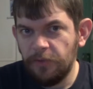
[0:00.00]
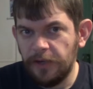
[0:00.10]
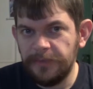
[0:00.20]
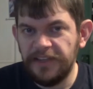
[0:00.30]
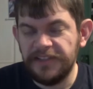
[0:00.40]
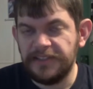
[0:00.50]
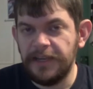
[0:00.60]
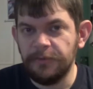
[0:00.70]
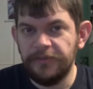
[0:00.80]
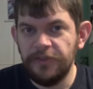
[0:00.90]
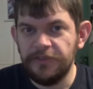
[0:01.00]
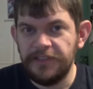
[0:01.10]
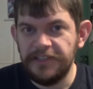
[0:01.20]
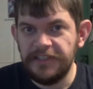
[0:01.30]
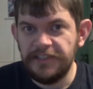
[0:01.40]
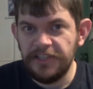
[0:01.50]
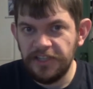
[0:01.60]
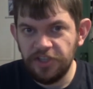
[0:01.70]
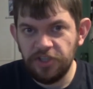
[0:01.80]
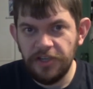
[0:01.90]
Welcome to NS Game Review CCG
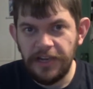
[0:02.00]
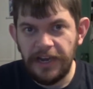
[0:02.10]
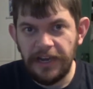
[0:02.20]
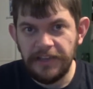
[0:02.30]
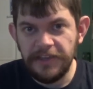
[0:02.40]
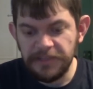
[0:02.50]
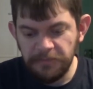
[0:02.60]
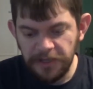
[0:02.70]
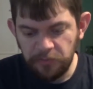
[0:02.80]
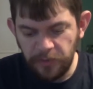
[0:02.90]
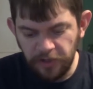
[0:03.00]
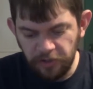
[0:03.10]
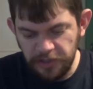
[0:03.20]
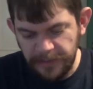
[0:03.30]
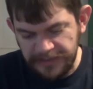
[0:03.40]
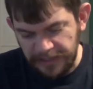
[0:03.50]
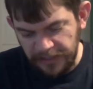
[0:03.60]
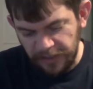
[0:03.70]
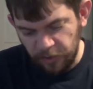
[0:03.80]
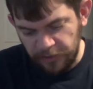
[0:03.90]
Edition, and this month we are going to be
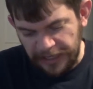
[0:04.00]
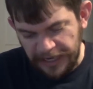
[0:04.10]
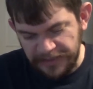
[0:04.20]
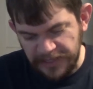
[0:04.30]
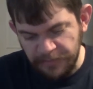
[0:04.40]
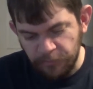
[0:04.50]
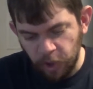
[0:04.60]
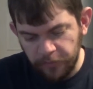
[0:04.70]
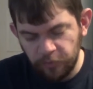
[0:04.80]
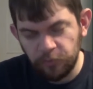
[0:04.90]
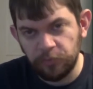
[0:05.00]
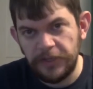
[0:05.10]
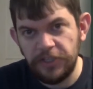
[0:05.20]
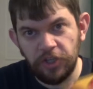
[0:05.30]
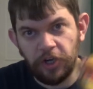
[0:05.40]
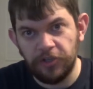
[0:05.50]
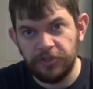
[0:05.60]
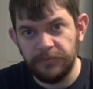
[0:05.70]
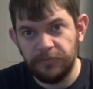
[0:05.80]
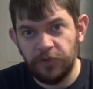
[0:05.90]
taking a look at the Marvel
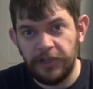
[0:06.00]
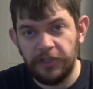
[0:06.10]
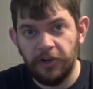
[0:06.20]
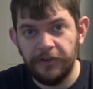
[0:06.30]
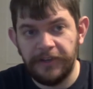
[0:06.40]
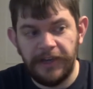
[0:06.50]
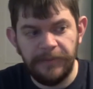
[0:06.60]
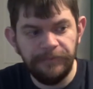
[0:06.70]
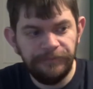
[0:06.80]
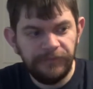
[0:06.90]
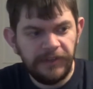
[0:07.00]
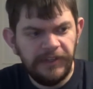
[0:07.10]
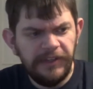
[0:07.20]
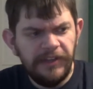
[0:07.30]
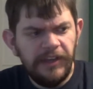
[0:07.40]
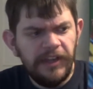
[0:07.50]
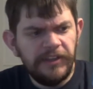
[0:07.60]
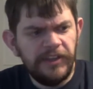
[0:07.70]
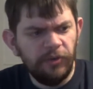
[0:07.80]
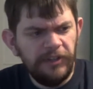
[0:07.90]
Recharge trading card game.
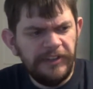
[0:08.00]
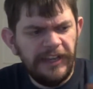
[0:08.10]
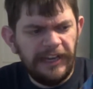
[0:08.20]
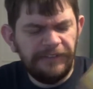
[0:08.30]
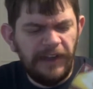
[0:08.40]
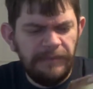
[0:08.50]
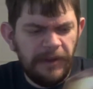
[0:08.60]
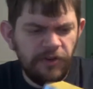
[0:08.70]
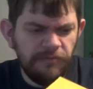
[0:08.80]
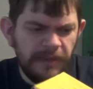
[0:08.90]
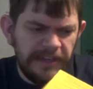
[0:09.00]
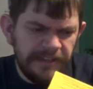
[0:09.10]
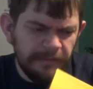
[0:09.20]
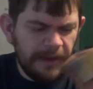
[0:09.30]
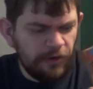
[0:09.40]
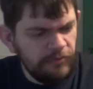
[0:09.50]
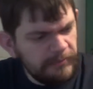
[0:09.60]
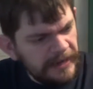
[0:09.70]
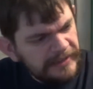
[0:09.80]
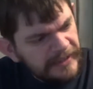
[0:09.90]
The only thing I can find by who made about who
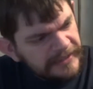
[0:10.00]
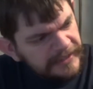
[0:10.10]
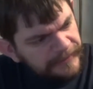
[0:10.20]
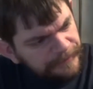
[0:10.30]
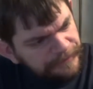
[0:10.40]
made this